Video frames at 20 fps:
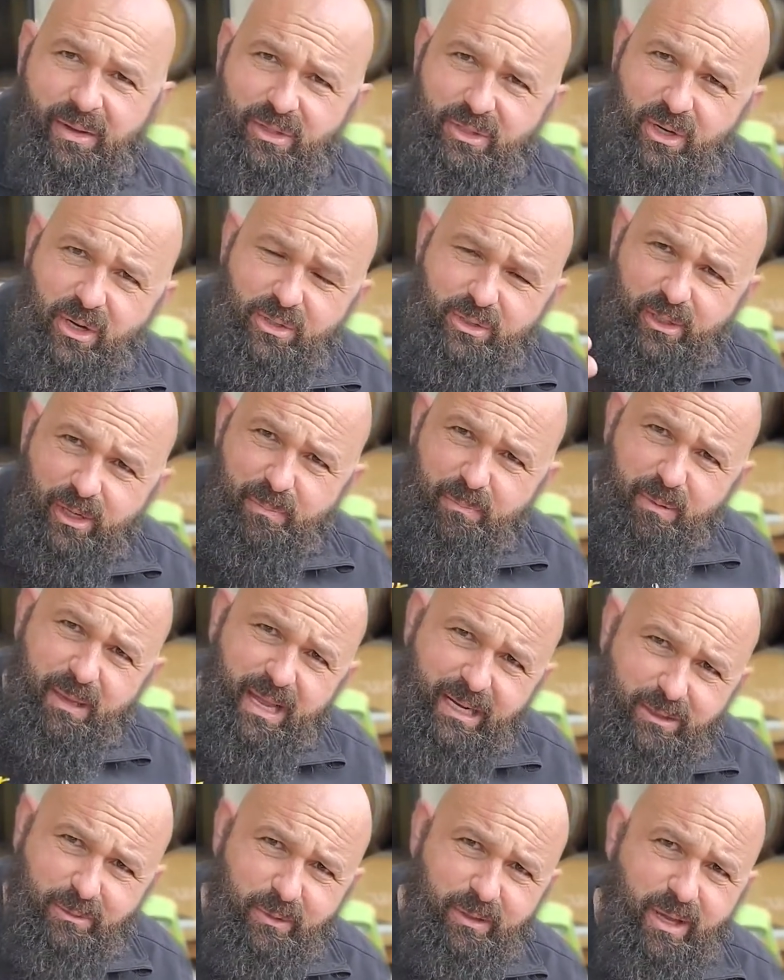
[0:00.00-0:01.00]
And it starts to
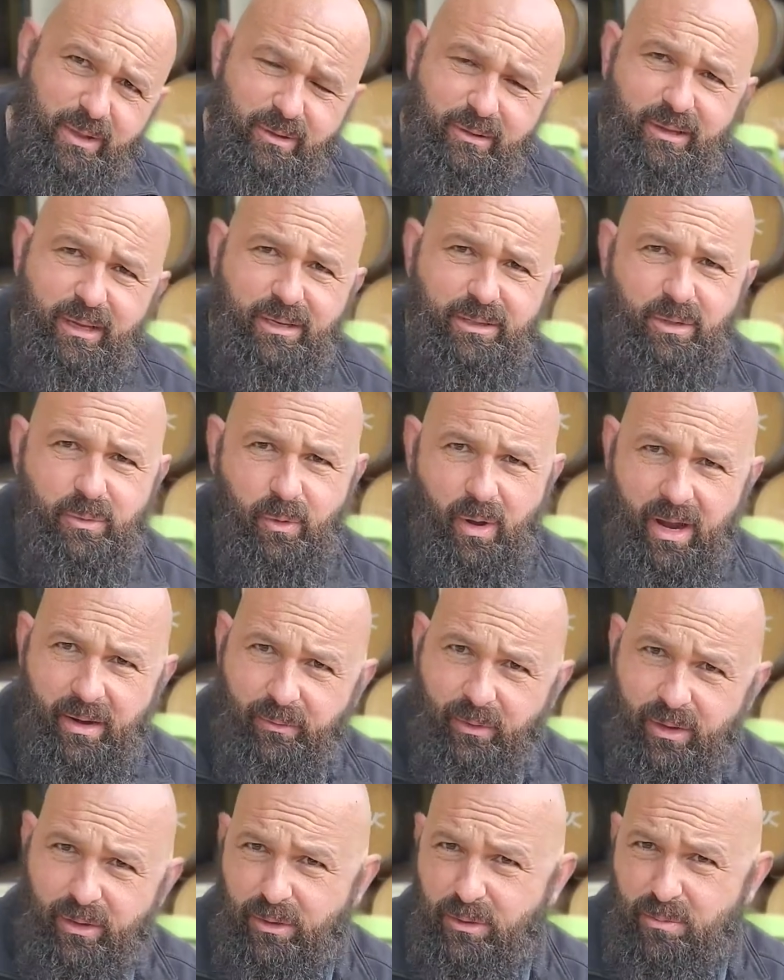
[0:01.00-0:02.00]
complex with other things in wine,
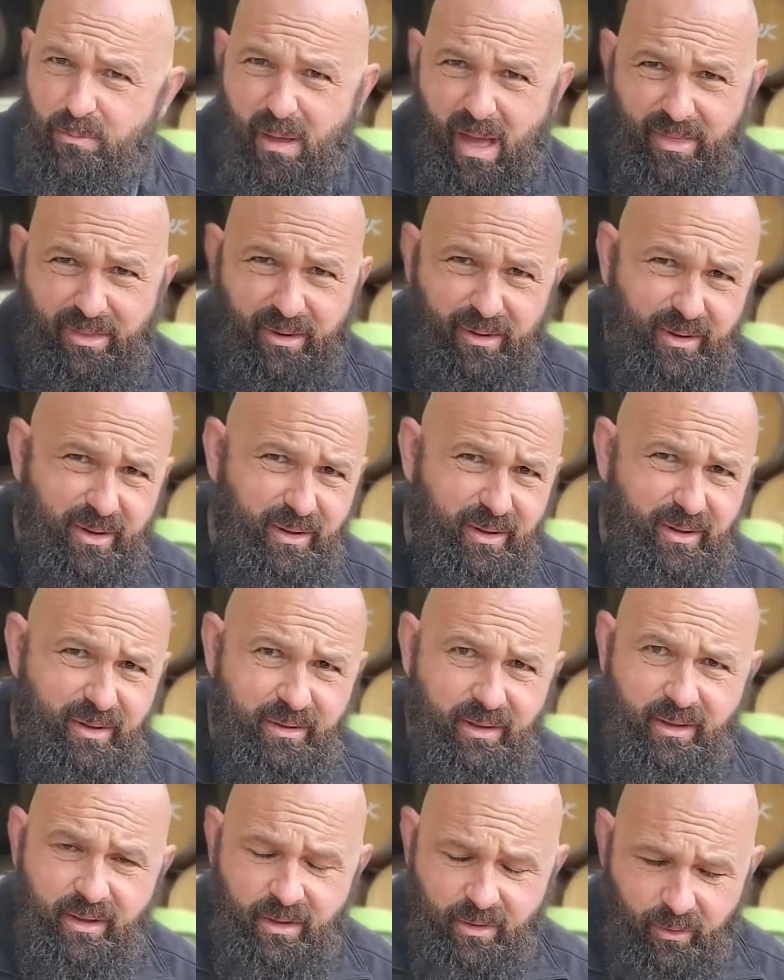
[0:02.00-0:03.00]
whether it's
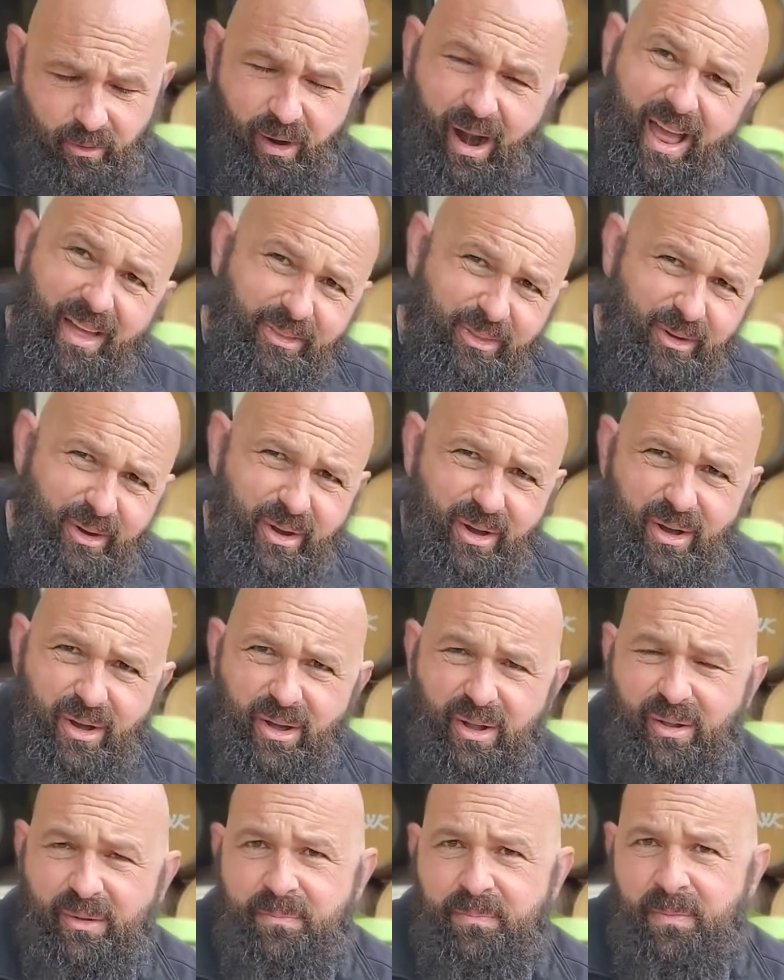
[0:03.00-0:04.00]
methanol or
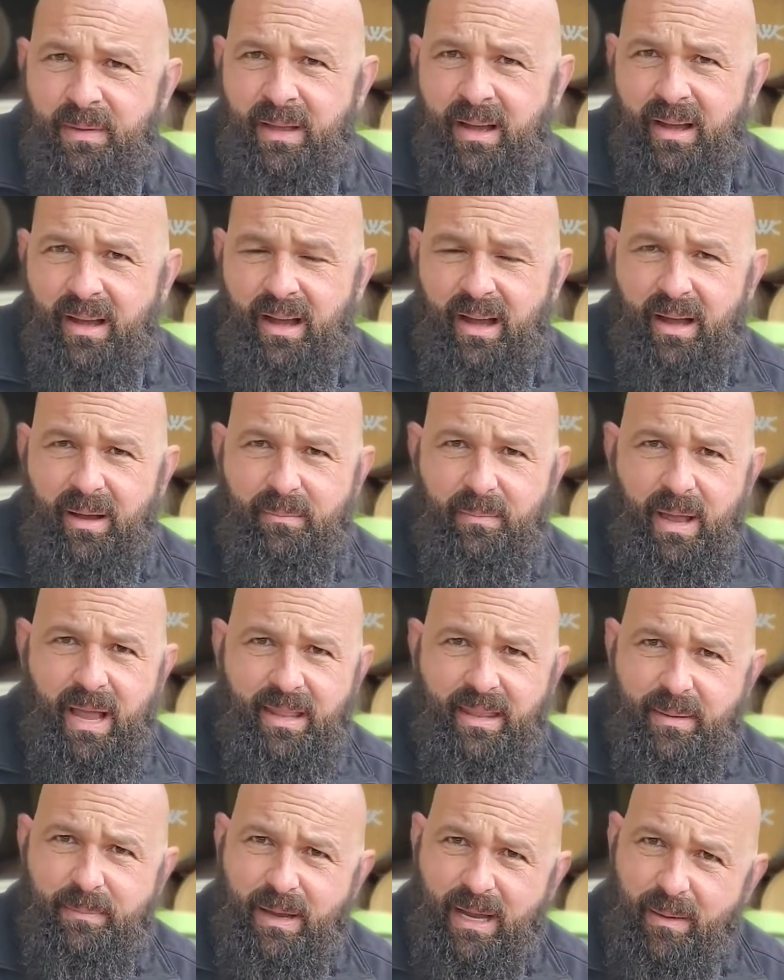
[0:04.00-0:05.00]
ethanol, um,
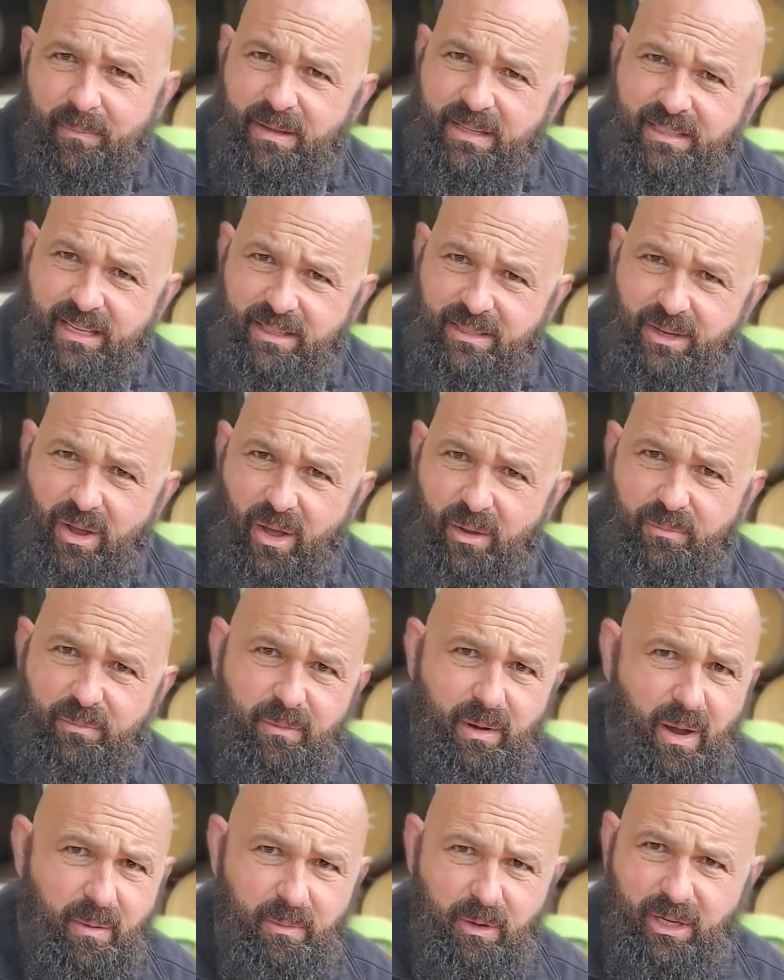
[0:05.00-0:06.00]
and they become these things called
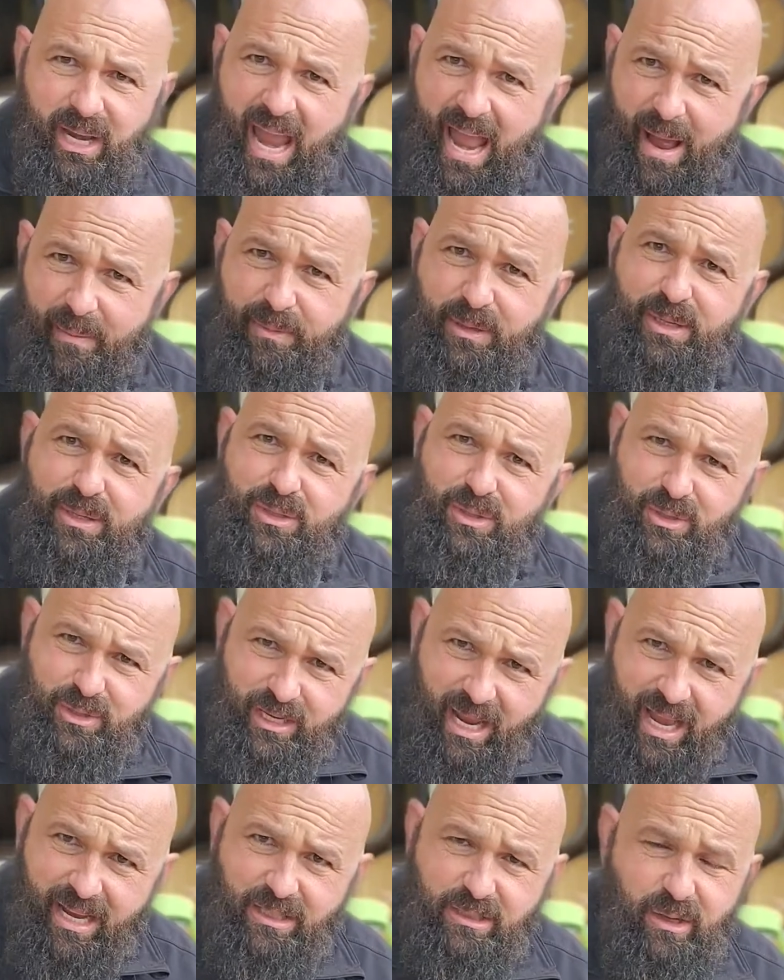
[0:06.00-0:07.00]
uh, mercaptans or
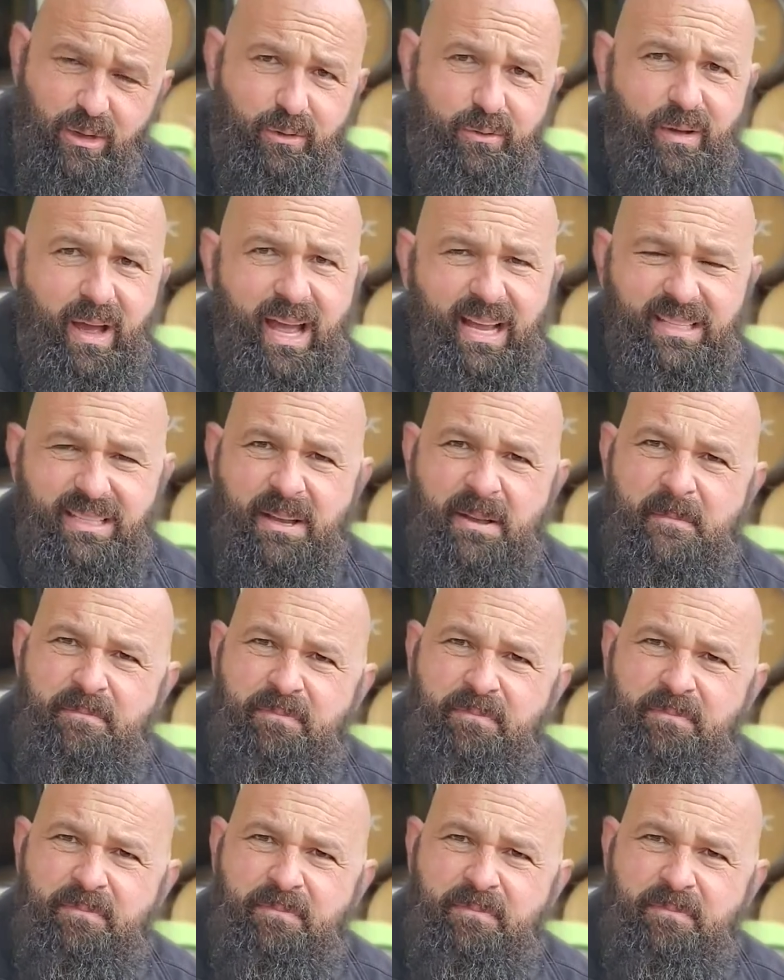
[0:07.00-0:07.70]
disulfides.